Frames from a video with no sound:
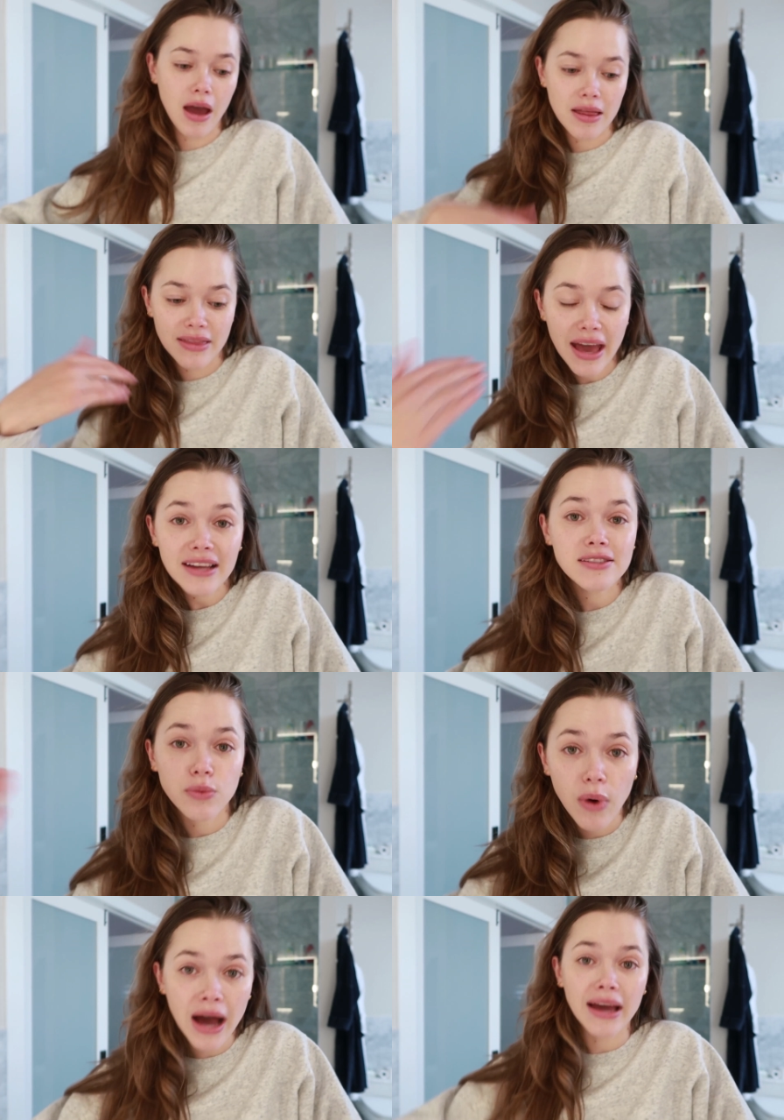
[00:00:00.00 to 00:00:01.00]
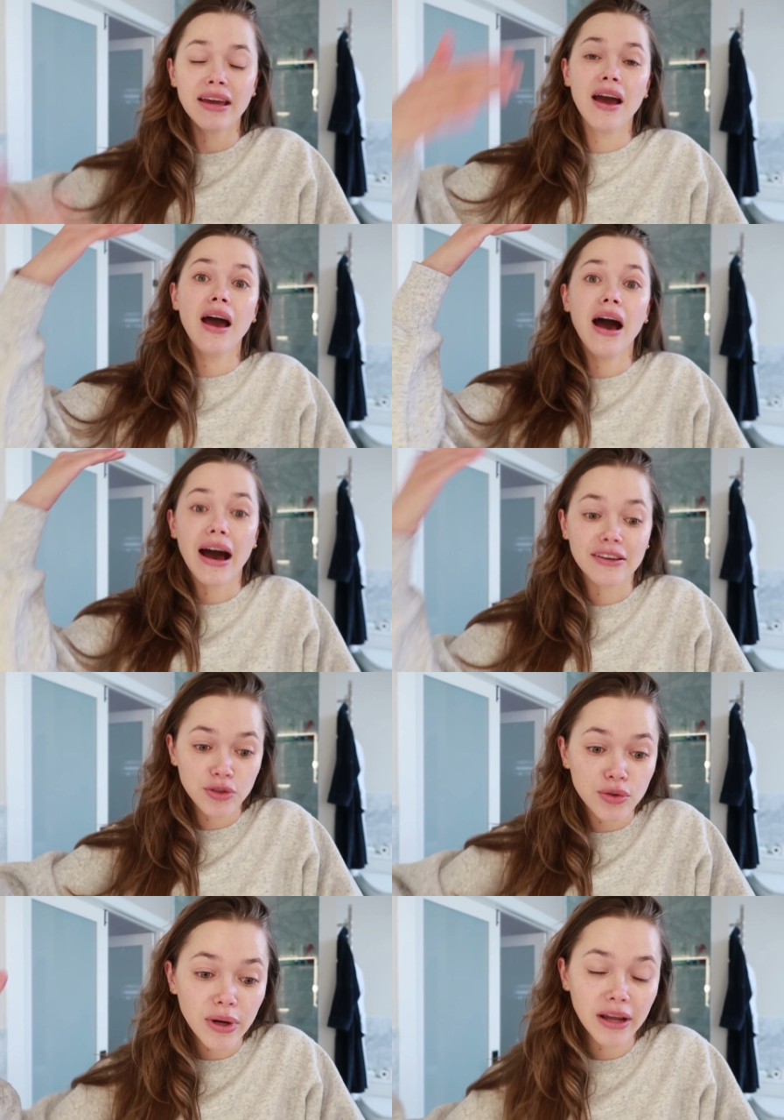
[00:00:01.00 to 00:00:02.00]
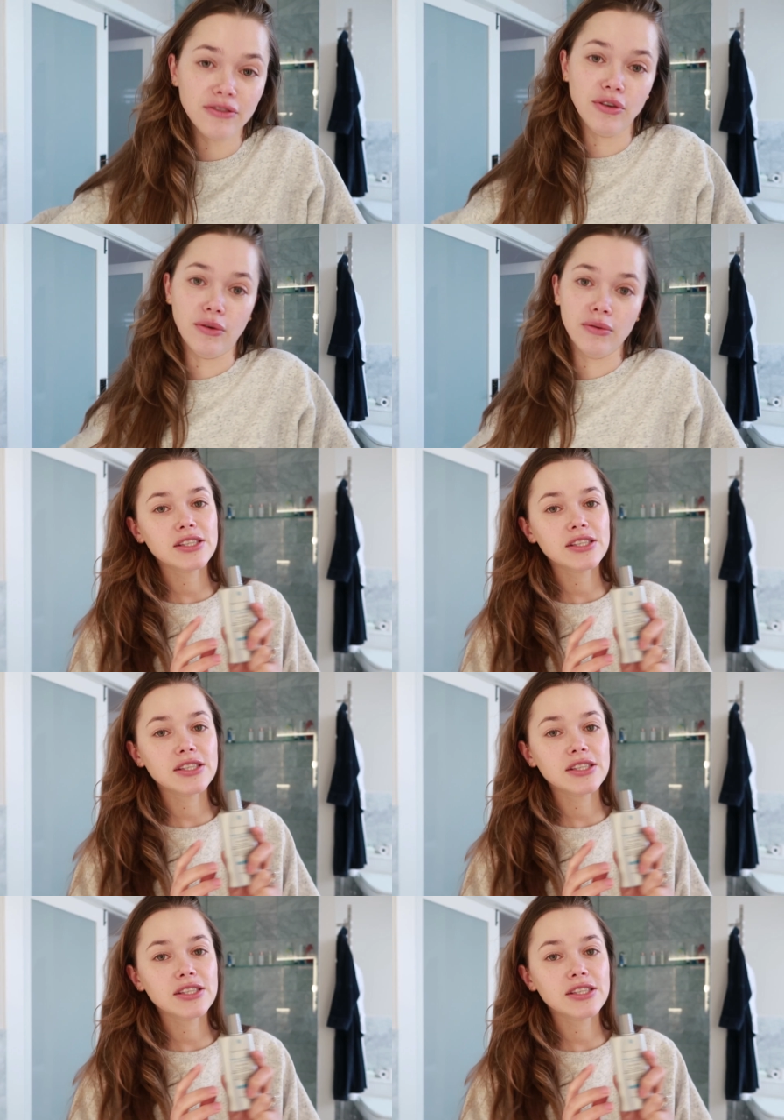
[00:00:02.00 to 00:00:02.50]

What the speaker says: And that's why I do what I do.